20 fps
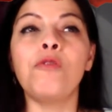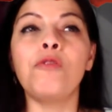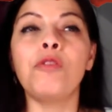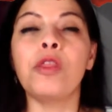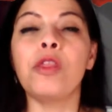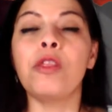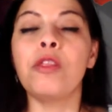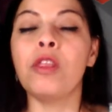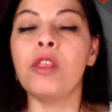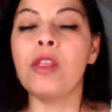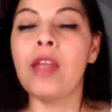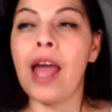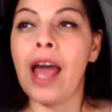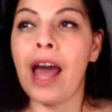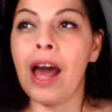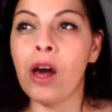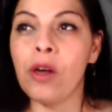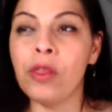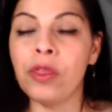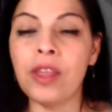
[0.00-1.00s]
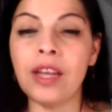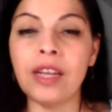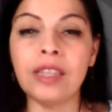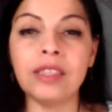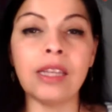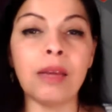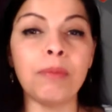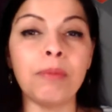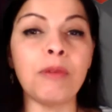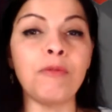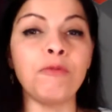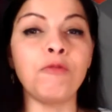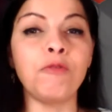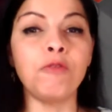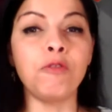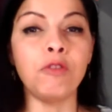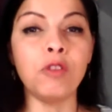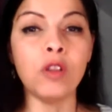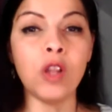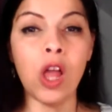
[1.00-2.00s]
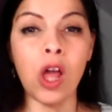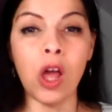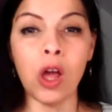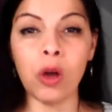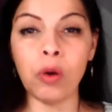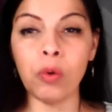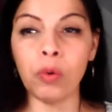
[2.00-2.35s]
how things have been flowing.